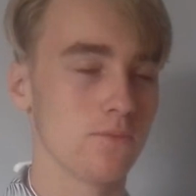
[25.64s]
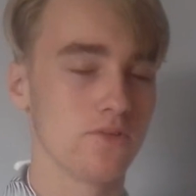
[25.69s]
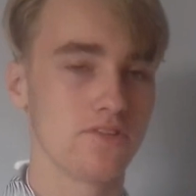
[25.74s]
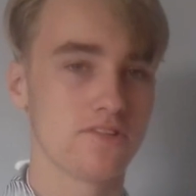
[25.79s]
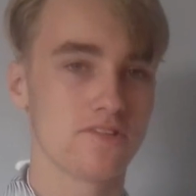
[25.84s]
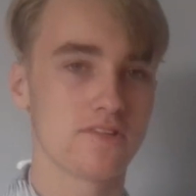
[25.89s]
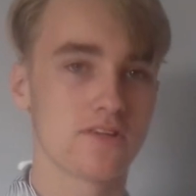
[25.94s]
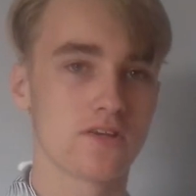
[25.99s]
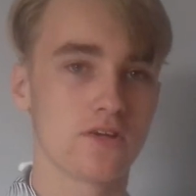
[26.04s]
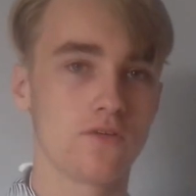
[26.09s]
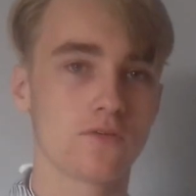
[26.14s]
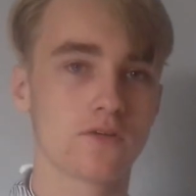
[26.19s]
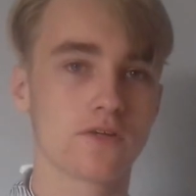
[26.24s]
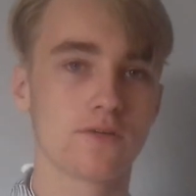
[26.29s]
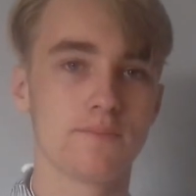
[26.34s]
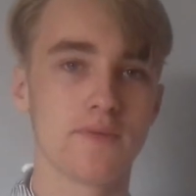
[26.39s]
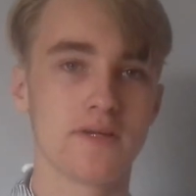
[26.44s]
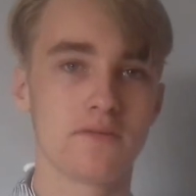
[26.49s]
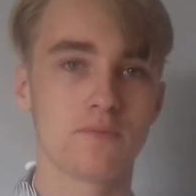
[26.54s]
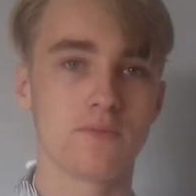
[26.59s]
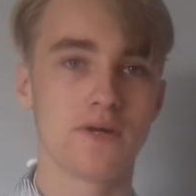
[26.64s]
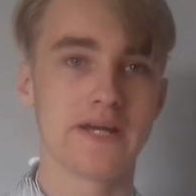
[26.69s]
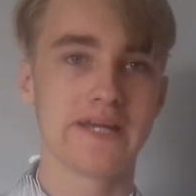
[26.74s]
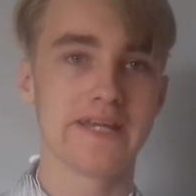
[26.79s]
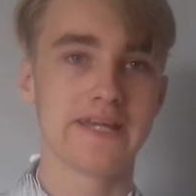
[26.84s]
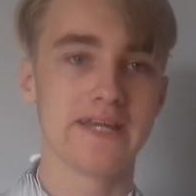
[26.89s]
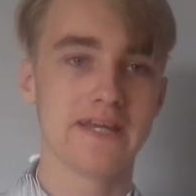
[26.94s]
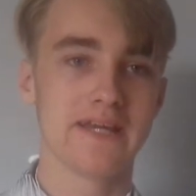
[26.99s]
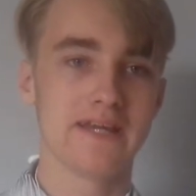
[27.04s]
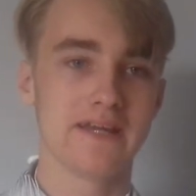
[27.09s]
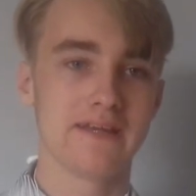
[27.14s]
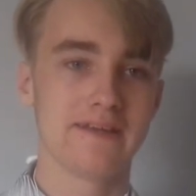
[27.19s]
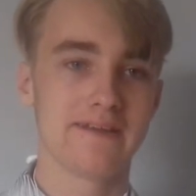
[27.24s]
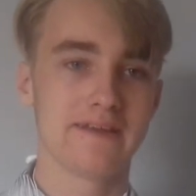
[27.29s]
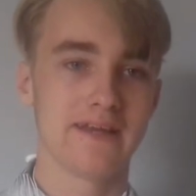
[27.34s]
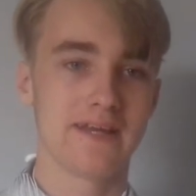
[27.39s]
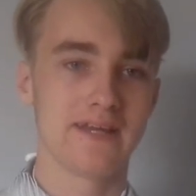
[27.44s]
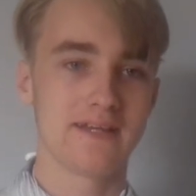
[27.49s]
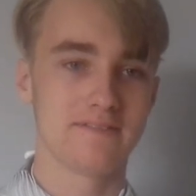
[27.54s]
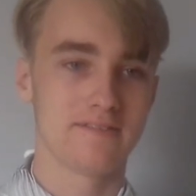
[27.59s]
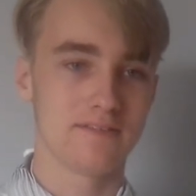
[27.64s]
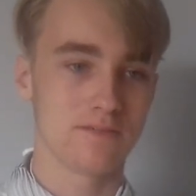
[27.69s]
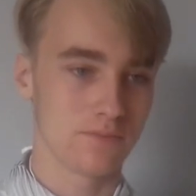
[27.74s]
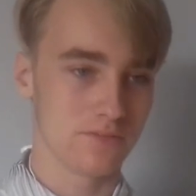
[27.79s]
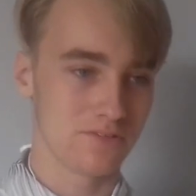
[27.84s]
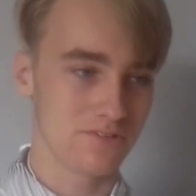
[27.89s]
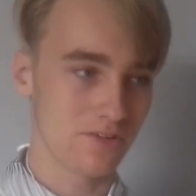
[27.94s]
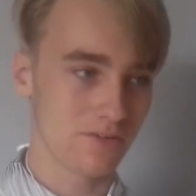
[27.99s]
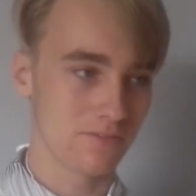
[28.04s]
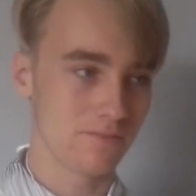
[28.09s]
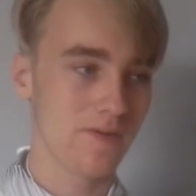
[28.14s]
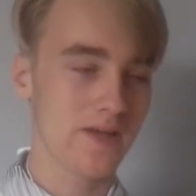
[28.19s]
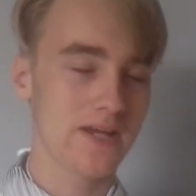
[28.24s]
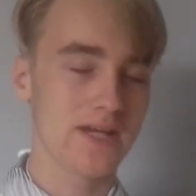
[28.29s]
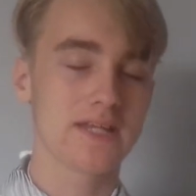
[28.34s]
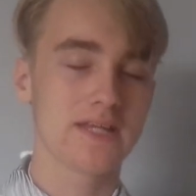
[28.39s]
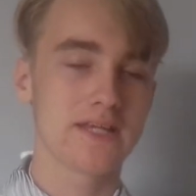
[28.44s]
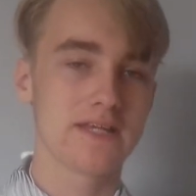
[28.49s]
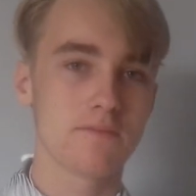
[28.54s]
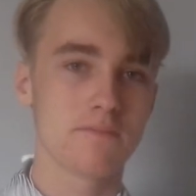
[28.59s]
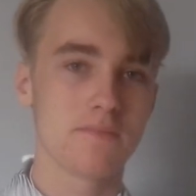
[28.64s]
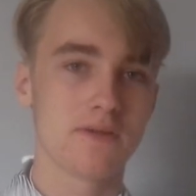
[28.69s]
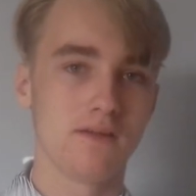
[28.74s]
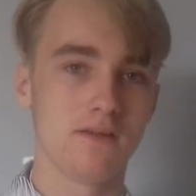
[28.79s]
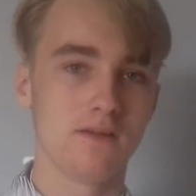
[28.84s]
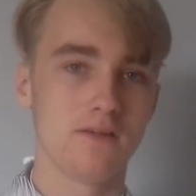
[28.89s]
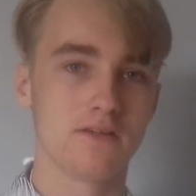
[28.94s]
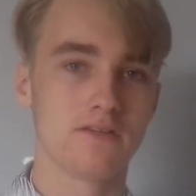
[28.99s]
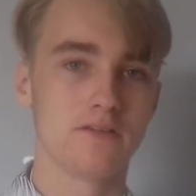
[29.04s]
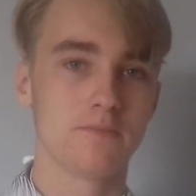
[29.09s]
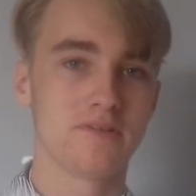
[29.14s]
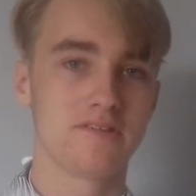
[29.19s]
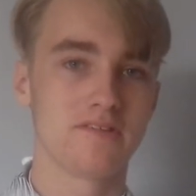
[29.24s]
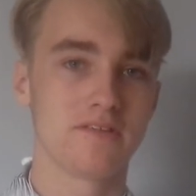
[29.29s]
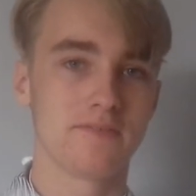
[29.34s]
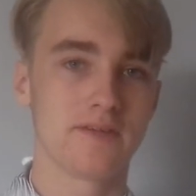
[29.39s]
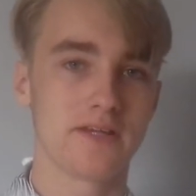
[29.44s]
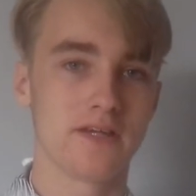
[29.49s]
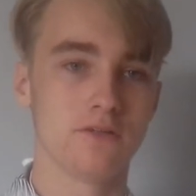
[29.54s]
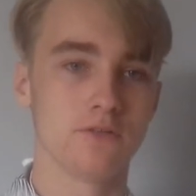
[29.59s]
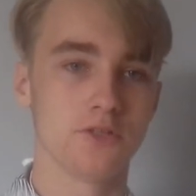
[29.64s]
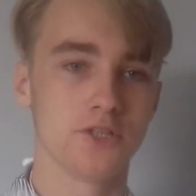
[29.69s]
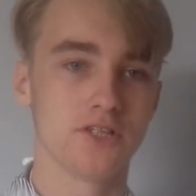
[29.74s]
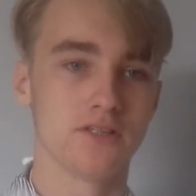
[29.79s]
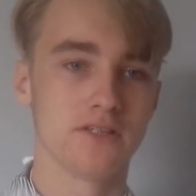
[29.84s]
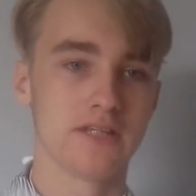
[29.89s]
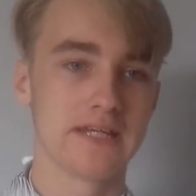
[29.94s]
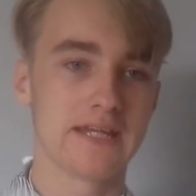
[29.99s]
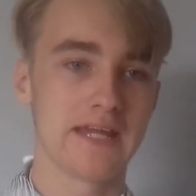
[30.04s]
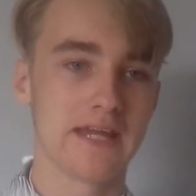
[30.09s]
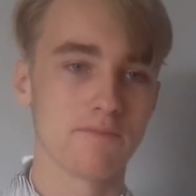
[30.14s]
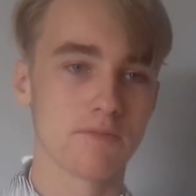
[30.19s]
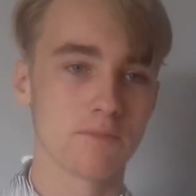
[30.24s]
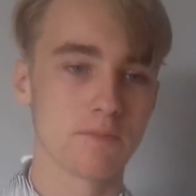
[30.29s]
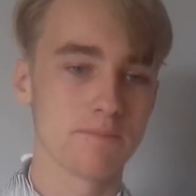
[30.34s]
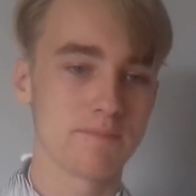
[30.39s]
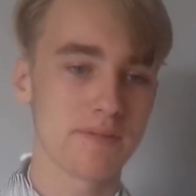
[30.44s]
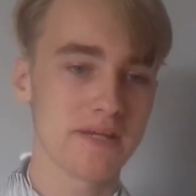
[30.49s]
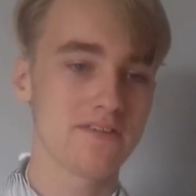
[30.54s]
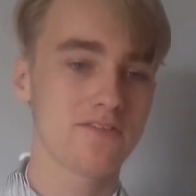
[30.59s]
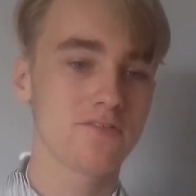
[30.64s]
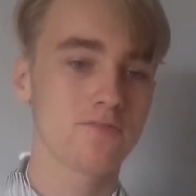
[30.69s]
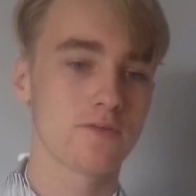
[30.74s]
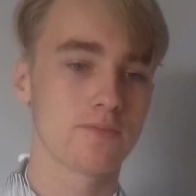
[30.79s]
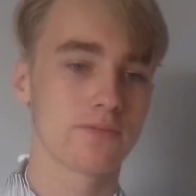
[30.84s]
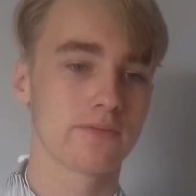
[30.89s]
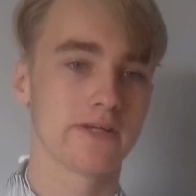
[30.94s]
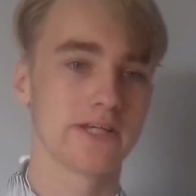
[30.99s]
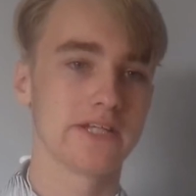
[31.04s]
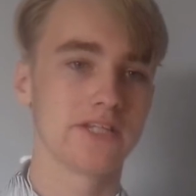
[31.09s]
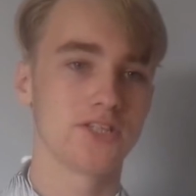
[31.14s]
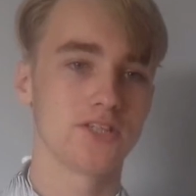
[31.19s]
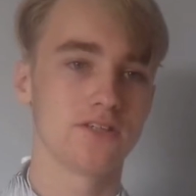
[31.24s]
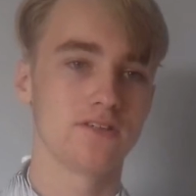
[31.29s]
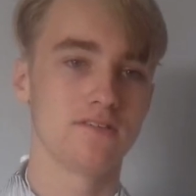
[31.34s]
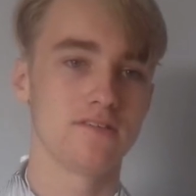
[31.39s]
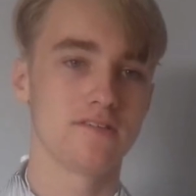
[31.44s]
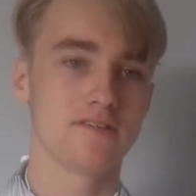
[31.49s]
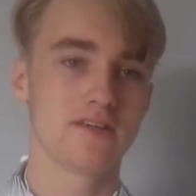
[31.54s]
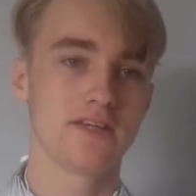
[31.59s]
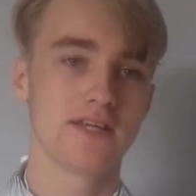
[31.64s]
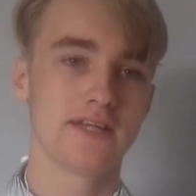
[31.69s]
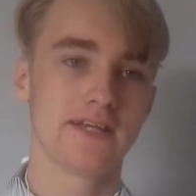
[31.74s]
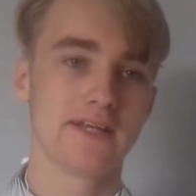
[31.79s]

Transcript: wanted to conquer Midway as it was directly in the middle of the Pacific Ocean. It gave them a base of operations,